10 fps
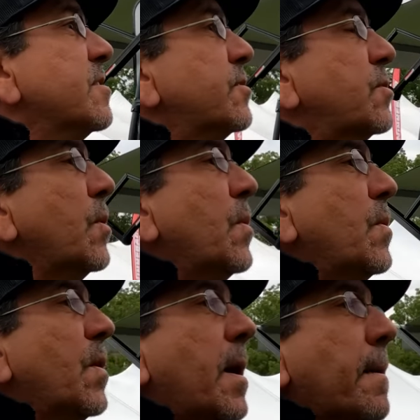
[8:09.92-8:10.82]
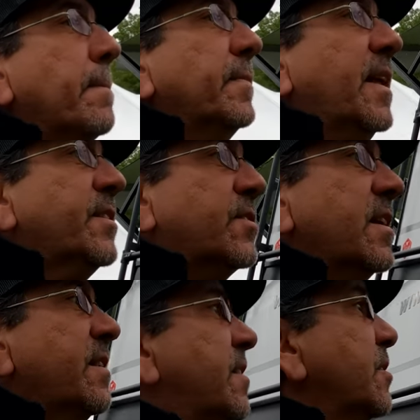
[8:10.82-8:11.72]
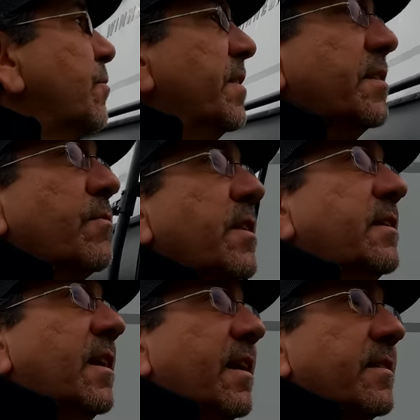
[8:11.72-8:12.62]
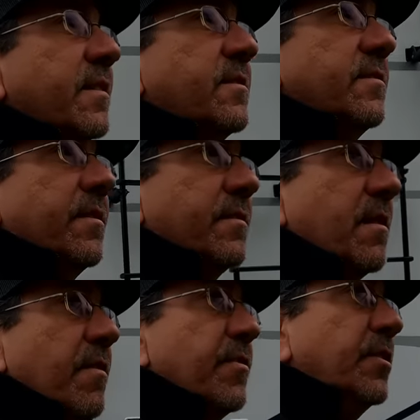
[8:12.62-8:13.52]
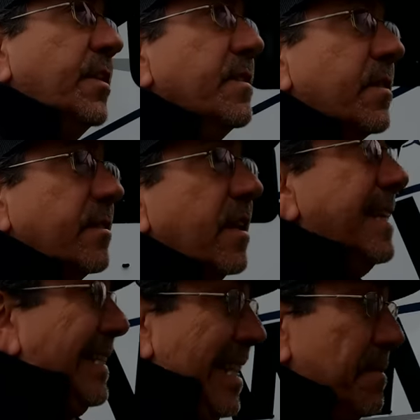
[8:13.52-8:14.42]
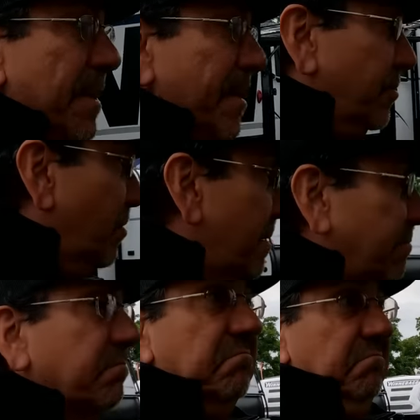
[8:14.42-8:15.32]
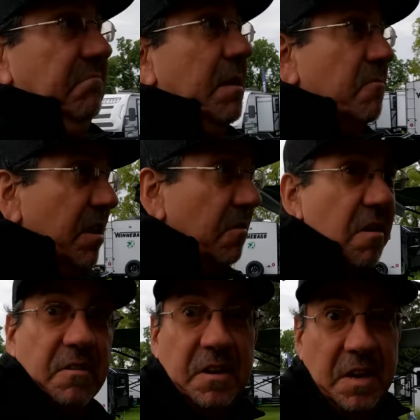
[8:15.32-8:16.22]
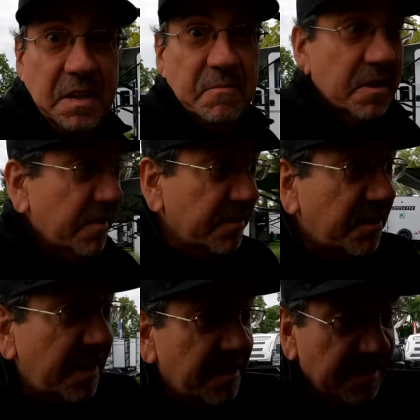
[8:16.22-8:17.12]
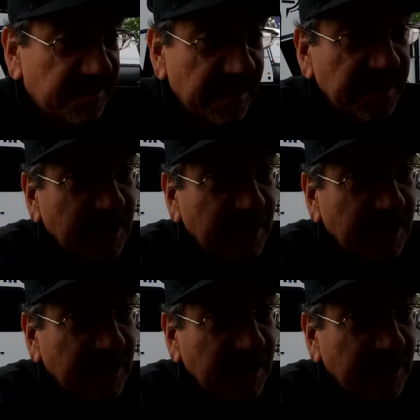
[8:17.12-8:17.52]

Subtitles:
So let's see this one. This one is 1316TB, so I'm gonna go out on a limb here and say it